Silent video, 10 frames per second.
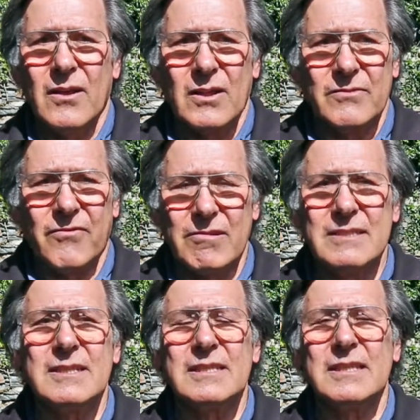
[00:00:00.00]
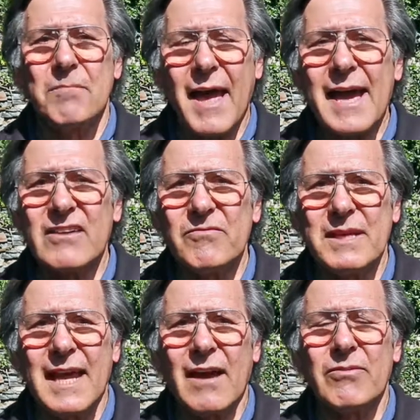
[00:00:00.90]
For instance, in back of
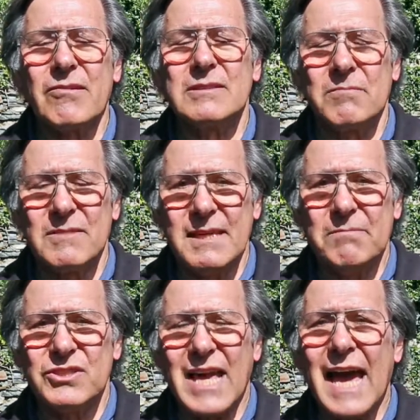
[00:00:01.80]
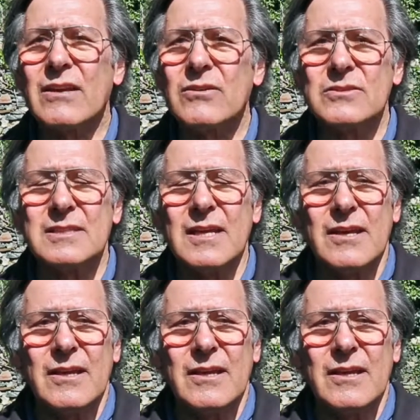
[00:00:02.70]
me now, there's some deep shadows,